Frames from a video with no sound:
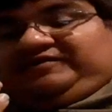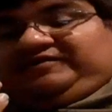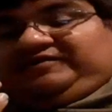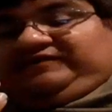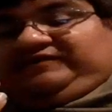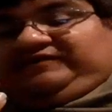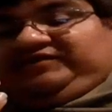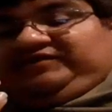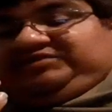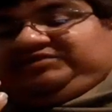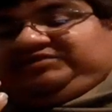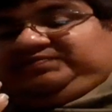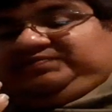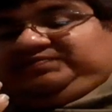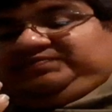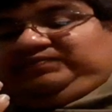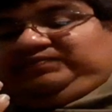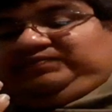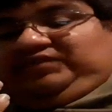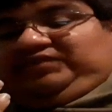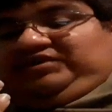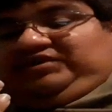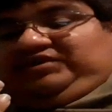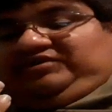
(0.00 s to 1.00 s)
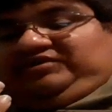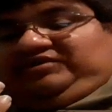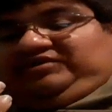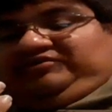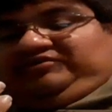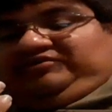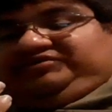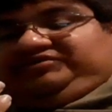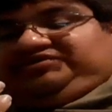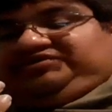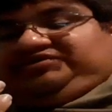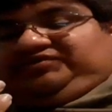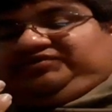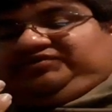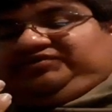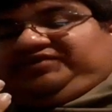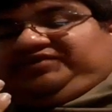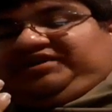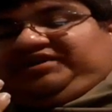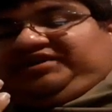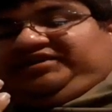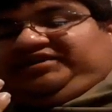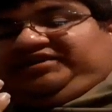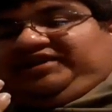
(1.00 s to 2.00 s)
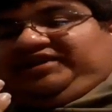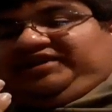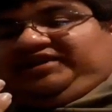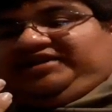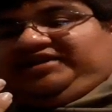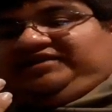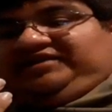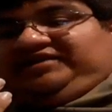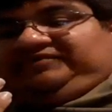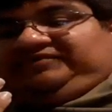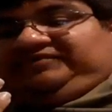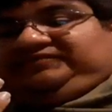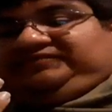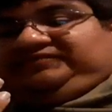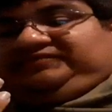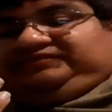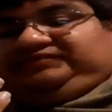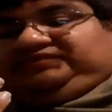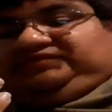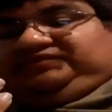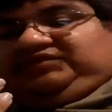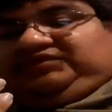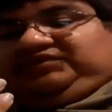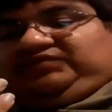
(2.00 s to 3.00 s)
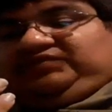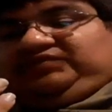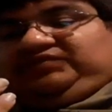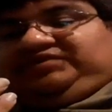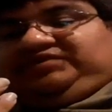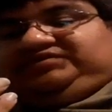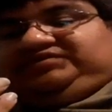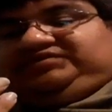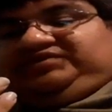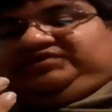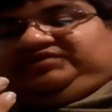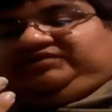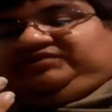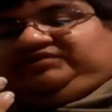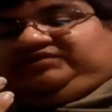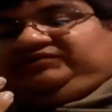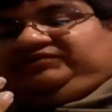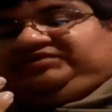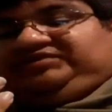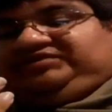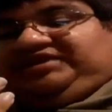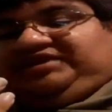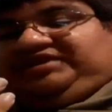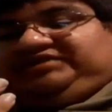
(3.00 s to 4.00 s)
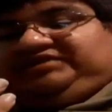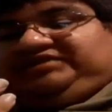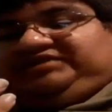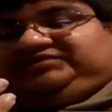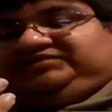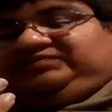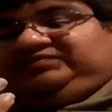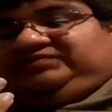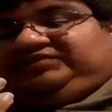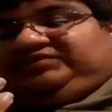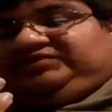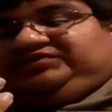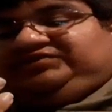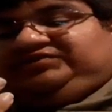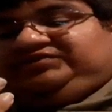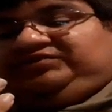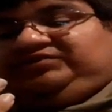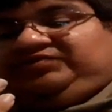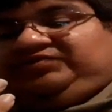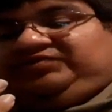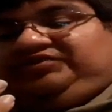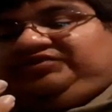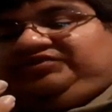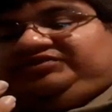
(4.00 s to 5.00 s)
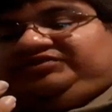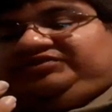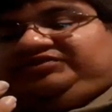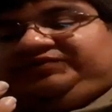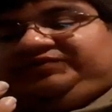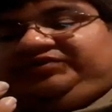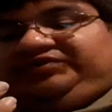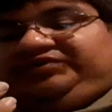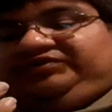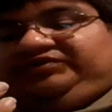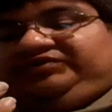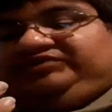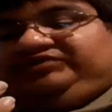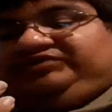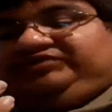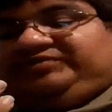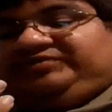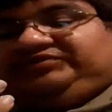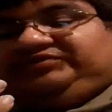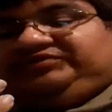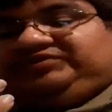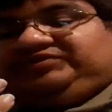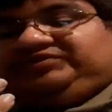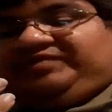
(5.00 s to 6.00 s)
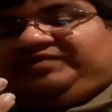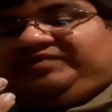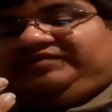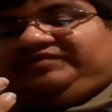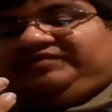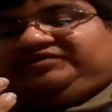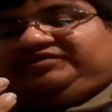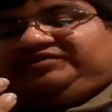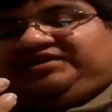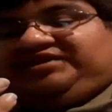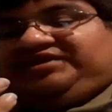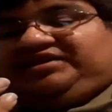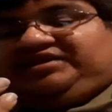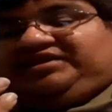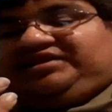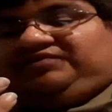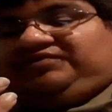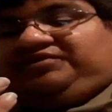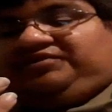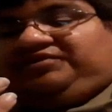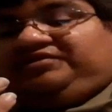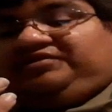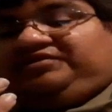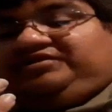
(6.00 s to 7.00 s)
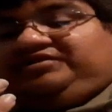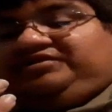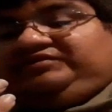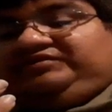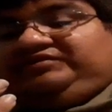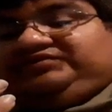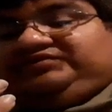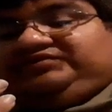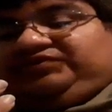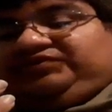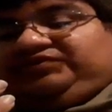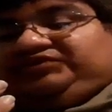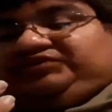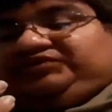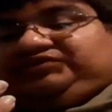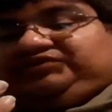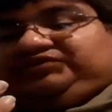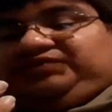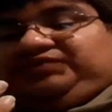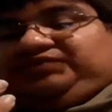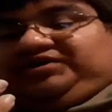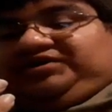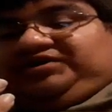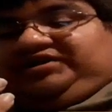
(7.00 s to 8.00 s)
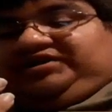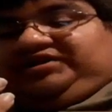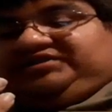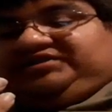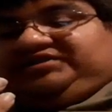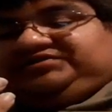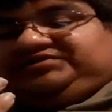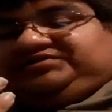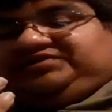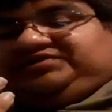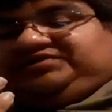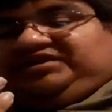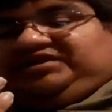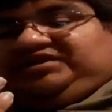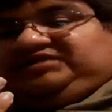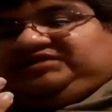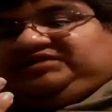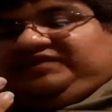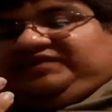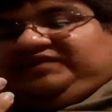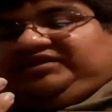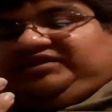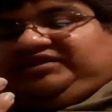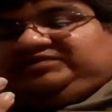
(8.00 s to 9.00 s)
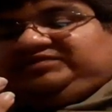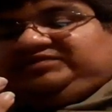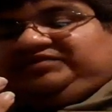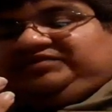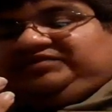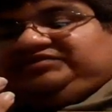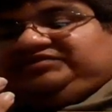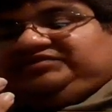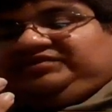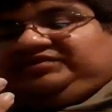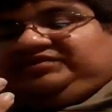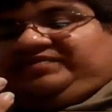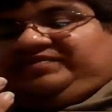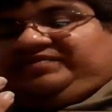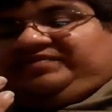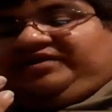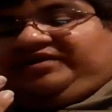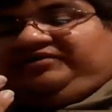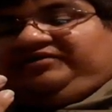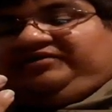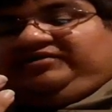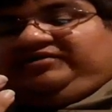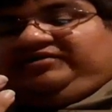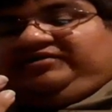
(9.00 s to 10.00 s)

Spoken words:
Explode Jewel Knight Latterly. When his unit attacks, put 2 no more units from your drop zone to the bottom of your deck in the order. Sword Charge 1, and this unit gets 5,000 power in the battle.